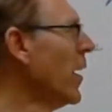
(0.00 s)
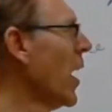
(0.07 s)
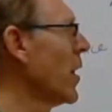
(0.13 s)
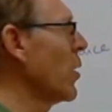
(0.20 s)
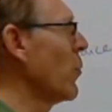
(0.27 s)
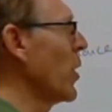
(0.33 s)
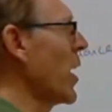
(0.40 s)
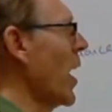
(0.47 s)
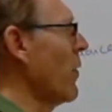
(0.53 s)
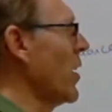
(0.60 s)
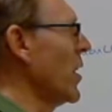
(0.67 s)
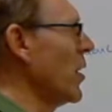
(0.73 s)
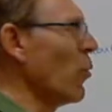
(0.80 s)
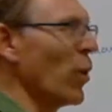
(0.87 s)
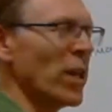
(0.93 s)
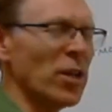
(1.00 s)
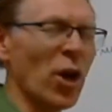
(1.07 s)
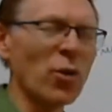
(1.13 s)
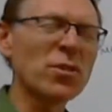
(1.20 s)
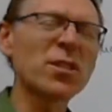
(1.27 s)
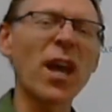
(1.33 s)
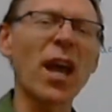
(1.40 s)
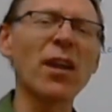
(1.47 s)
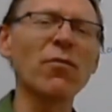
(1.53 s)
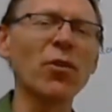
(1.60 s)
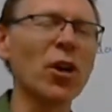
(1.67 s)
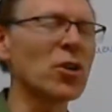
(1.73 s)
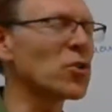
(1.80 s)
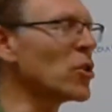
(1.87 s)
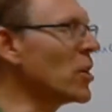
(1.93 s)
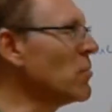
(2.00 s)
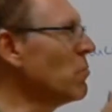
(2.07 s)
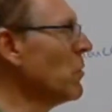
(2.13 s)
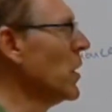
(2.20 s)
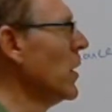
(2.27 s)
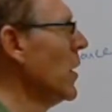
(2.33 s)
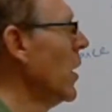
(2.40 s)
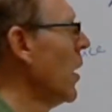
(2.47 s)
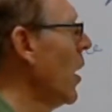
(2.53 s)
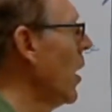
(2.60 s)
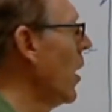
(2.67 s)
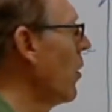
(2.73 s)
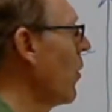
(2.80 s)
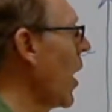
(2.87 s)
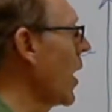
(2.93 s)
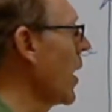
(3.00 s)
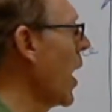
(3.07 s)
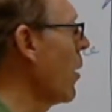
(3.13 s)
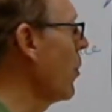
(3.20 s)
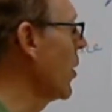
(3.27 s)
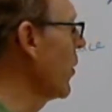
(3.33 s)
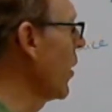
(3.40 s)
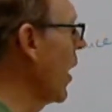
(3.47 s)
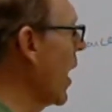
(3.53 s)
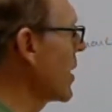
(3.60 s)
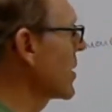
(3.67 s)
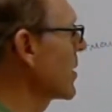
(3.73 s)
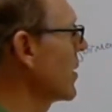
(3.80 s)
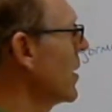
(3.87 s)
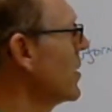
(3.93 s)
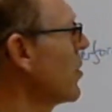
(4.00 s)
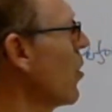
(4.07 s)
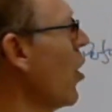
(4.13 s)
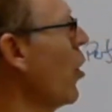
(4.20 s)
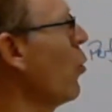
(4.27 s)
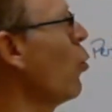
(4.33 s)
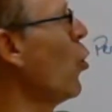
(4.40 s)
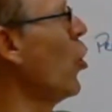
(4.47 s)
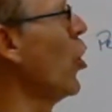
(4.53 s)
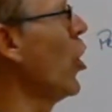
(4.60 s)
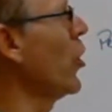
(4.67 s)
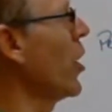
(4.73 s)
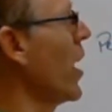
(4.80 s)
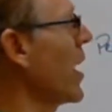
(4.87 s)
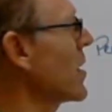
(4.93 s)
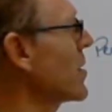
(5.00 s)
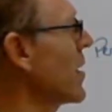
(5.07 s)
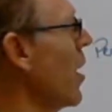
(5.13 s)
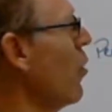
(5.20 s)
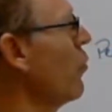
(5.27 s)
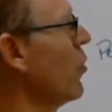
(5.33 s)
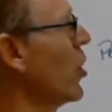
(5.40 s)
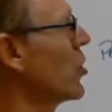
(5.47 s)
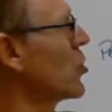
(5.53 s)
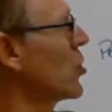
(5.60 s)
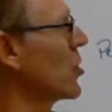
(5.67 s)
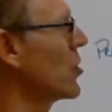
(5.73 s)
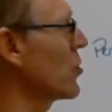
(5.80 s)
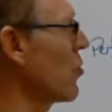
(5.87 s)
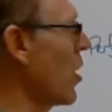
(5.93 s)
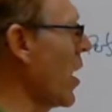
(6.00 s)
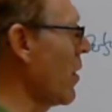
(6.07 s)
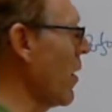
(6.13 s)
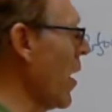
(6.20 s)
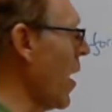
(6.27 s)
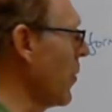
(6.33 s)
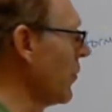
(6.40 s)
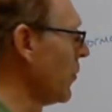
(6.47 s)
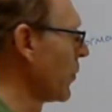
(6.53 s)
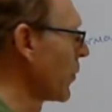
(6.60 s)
I think we're kind of in the Windows 10 version uh, right now, but nonetheless, these are all Word and Excel versions right there.